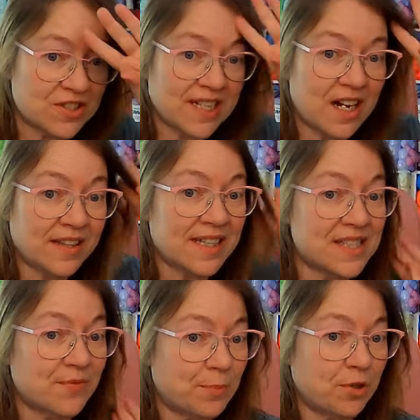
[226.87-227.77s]
I got this
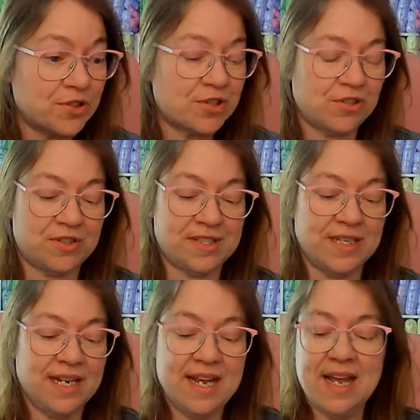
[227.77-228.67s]
from Herrschner's.
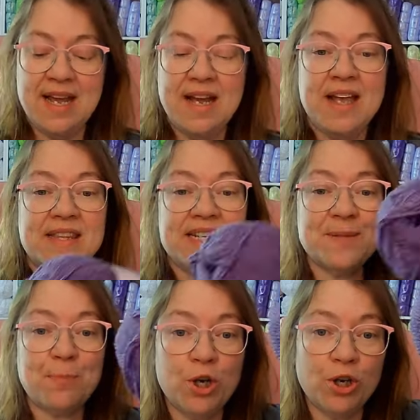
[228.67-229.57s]
This
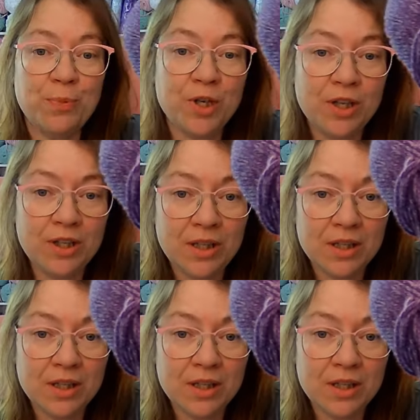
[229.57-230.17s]
purple,